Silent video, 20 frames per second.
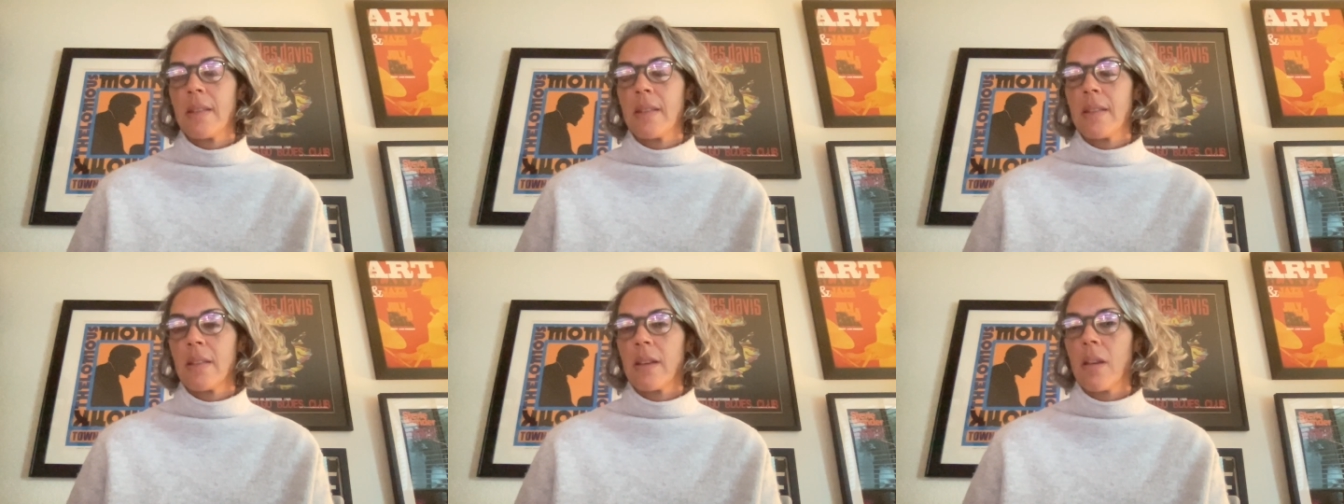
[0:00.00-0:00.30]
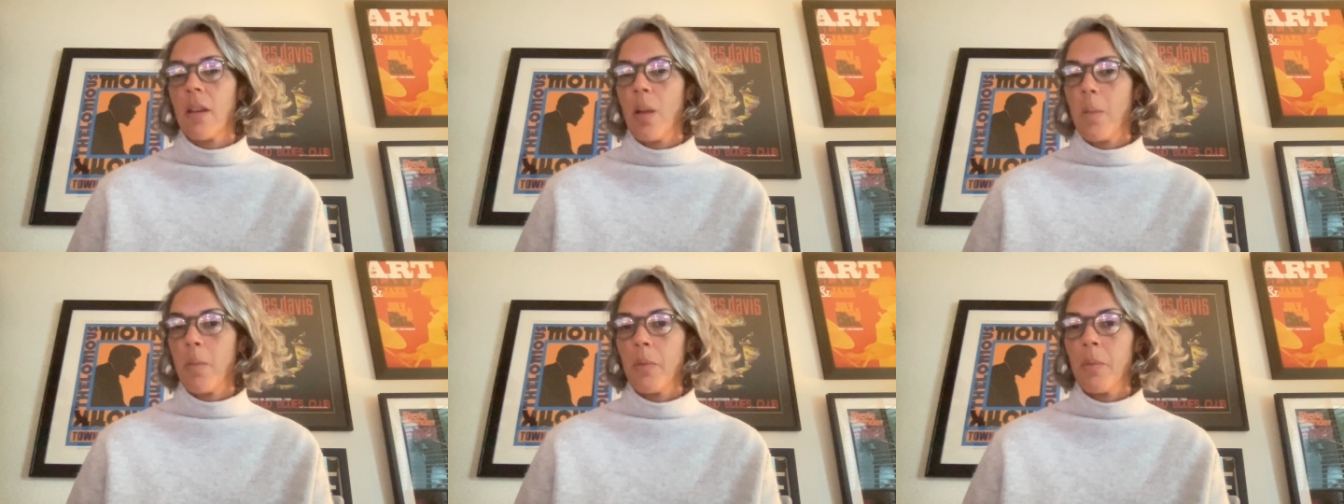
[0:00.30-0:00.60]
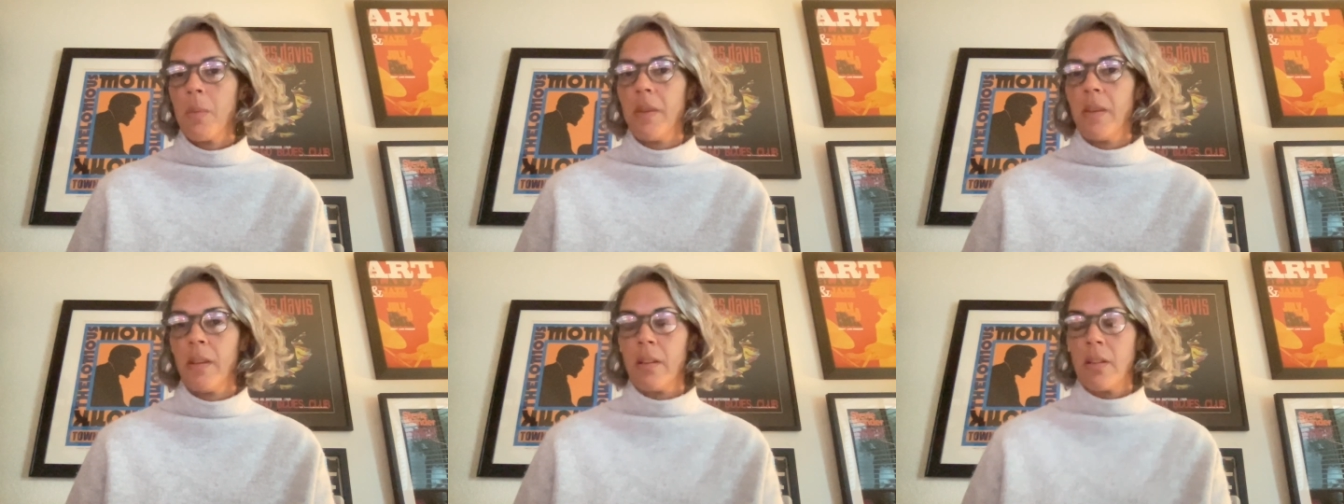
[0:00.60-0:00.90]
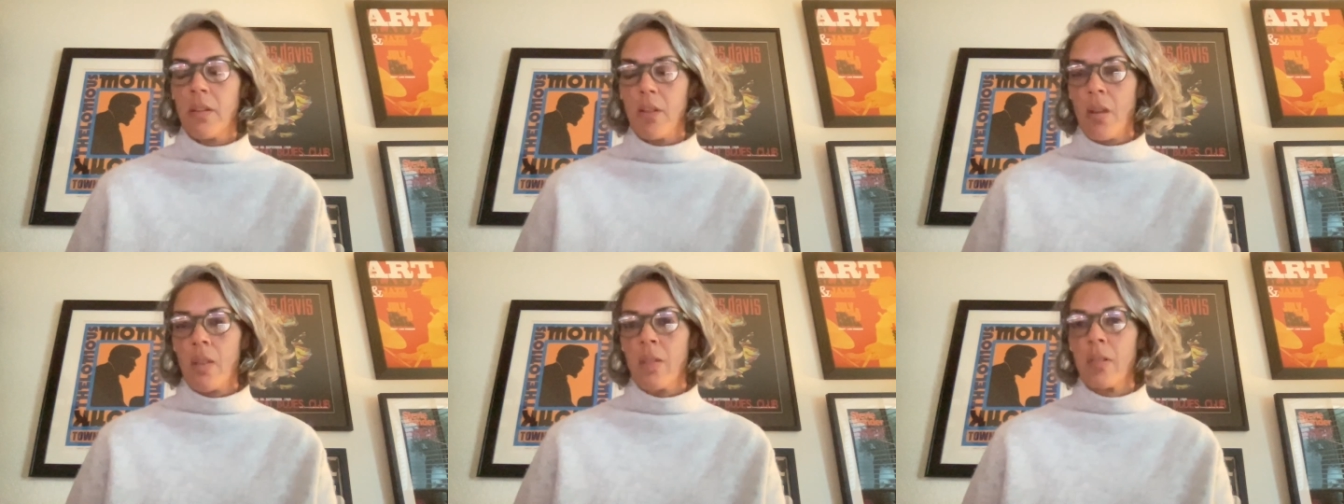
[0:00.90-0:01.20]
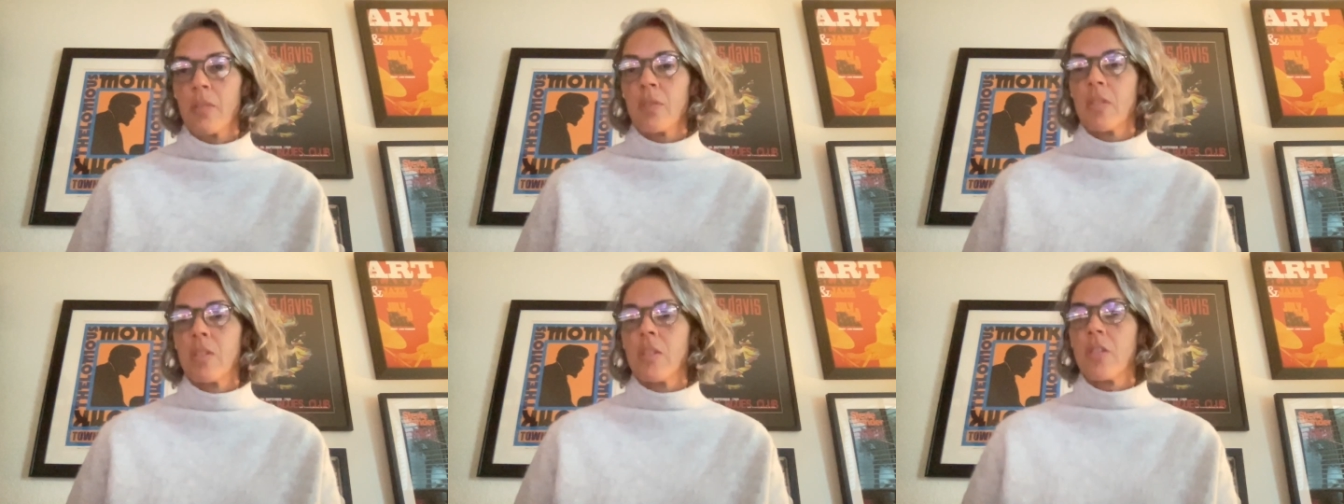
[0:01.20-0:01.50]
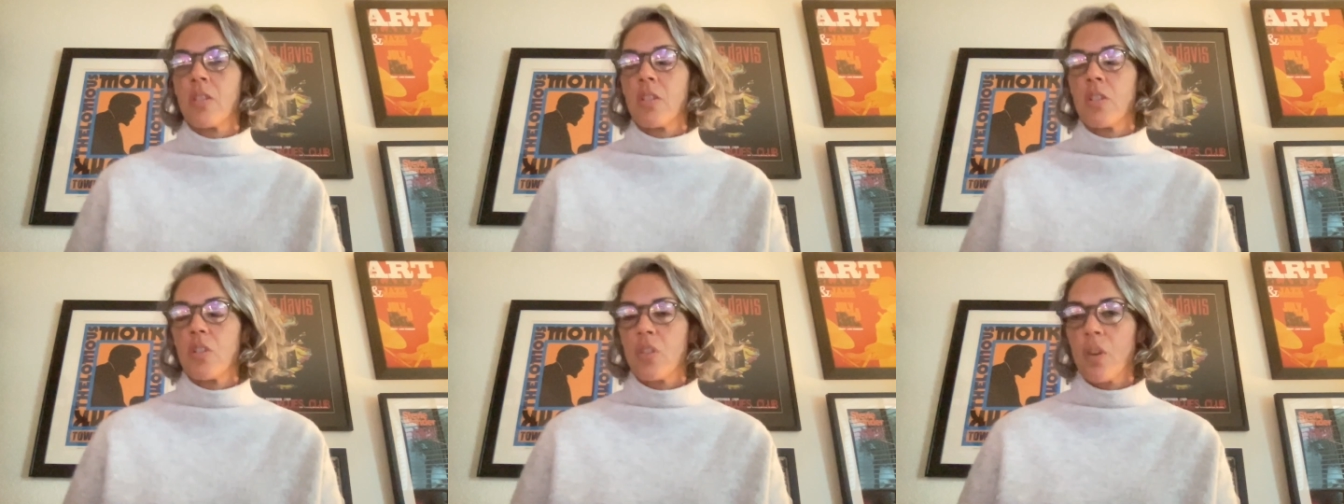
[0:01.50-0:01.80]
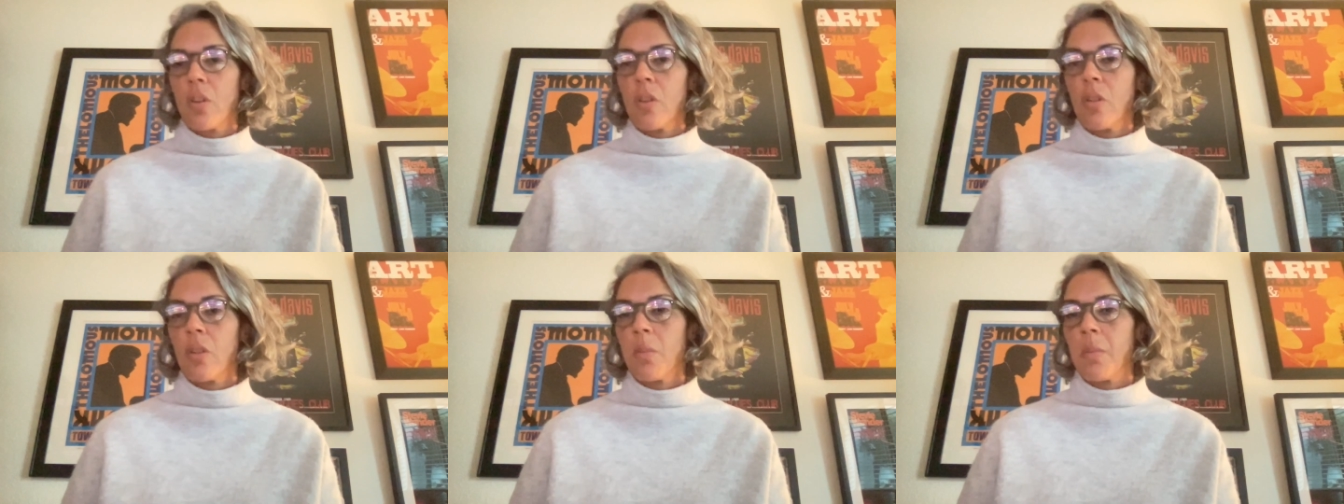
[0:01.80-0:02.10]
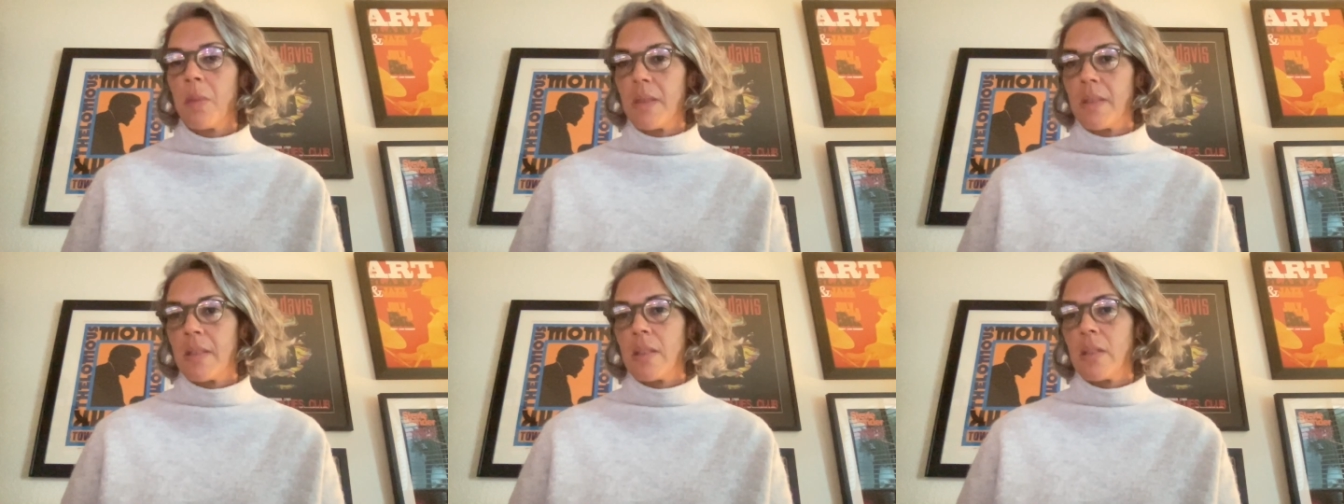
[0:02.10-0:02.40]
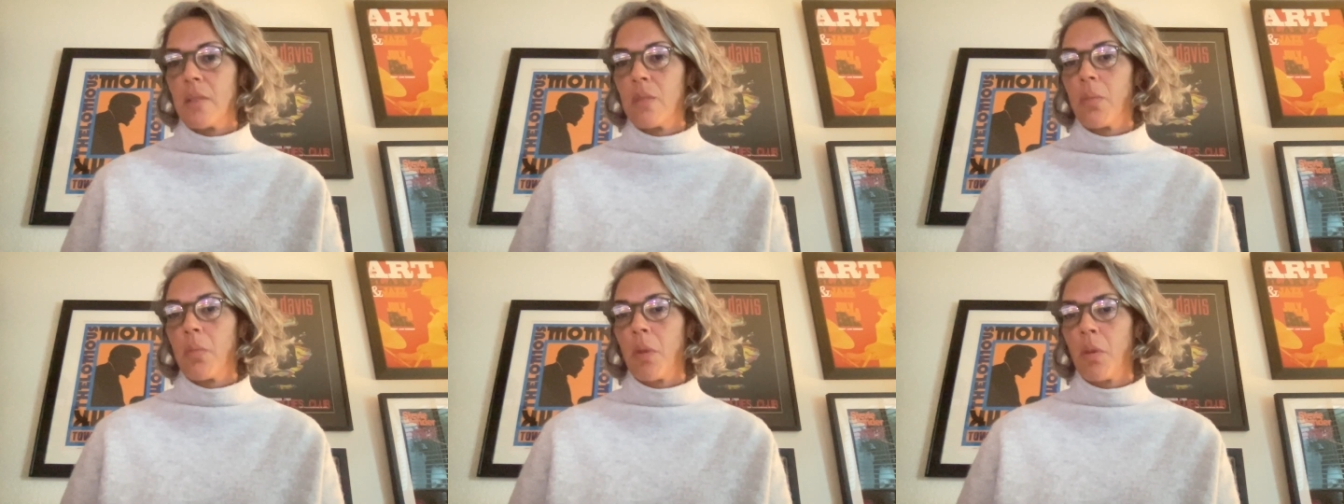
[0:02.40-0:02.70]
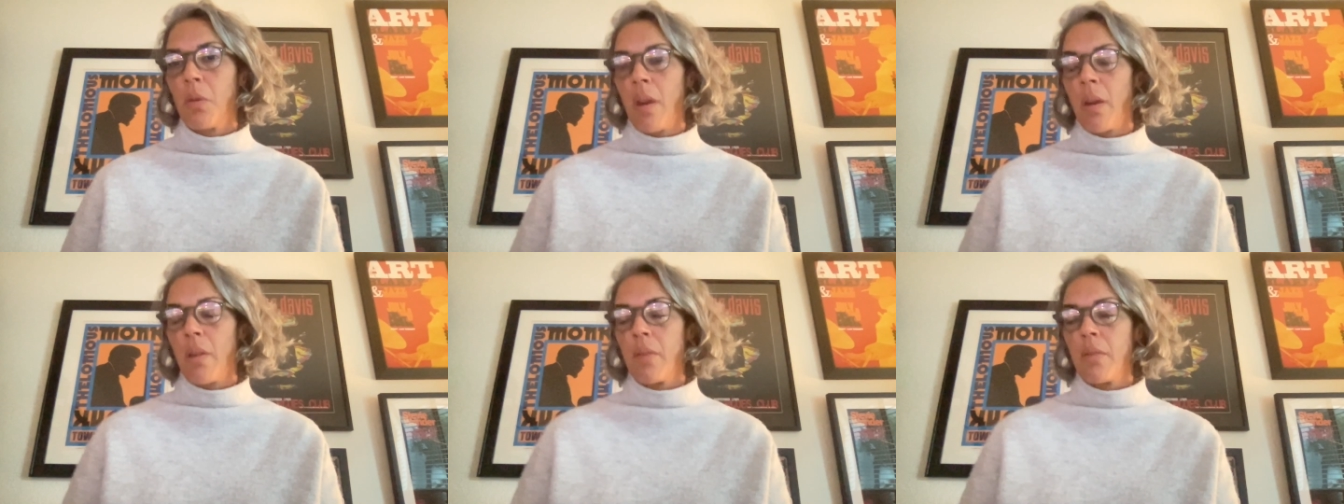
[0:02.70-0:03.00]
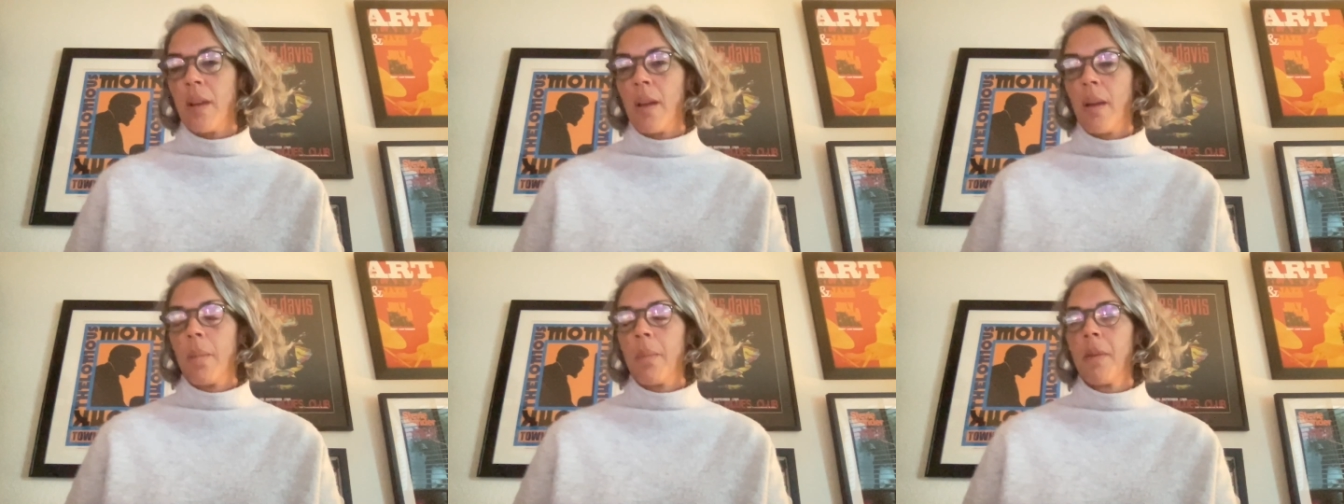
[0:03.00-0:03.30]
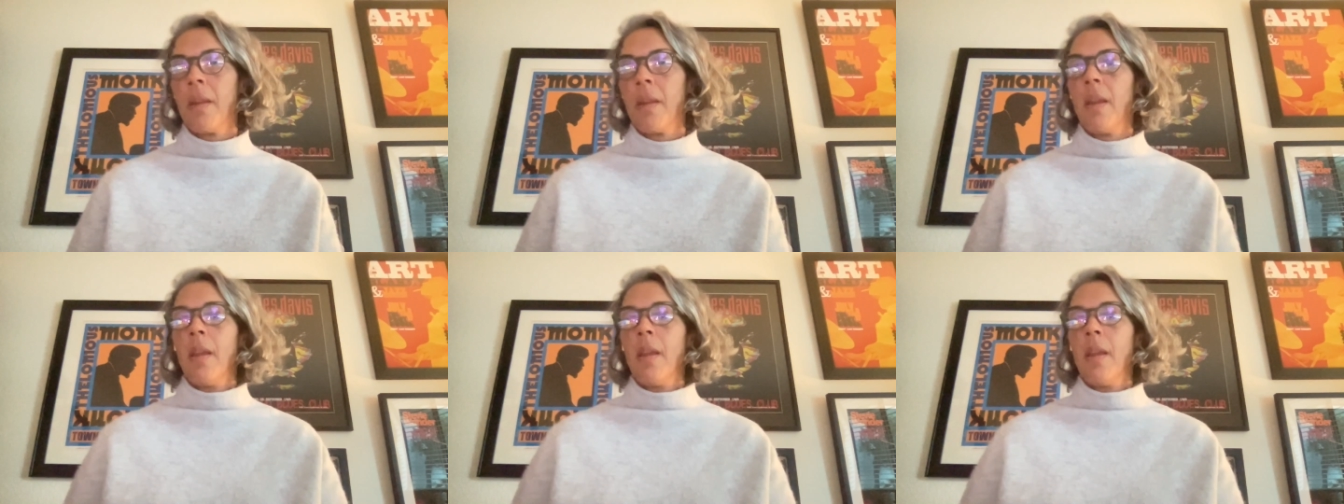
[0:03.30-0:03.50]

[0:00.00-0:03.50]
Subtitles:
It's a couple $1,000,000 to start your business from the ground up,